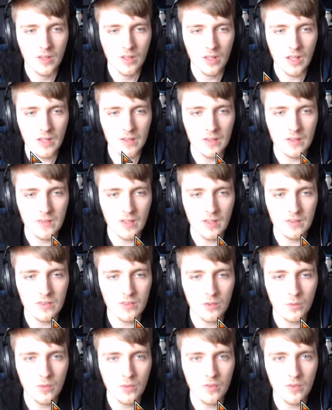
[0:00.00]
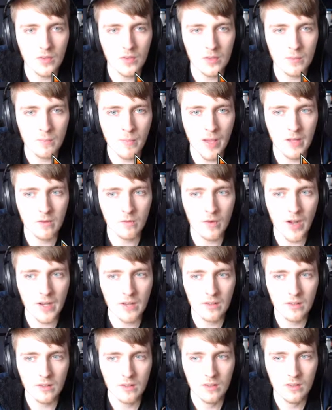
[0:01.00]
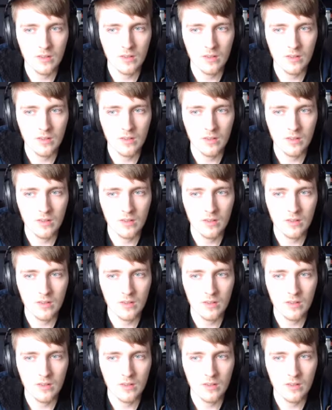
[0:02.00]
in the sense that we've got the Mad Ratter